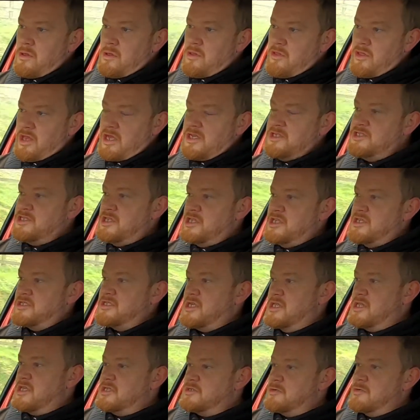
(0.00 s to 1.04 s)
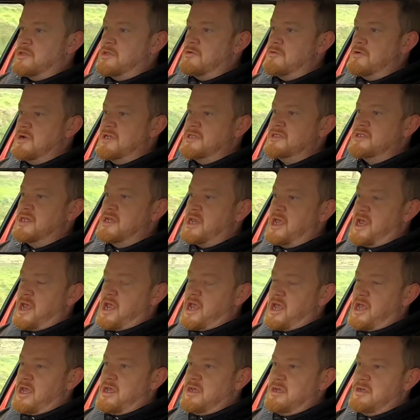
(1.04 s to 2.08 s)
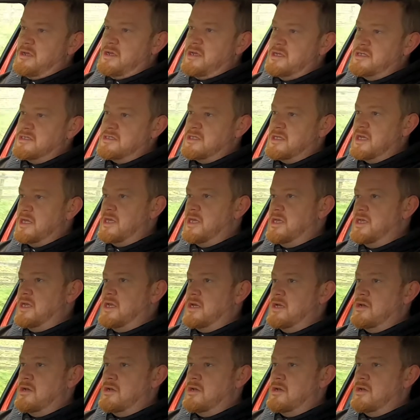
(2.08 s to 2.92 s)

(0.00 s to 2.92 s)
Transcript: the engine that's in this one that we're in today is the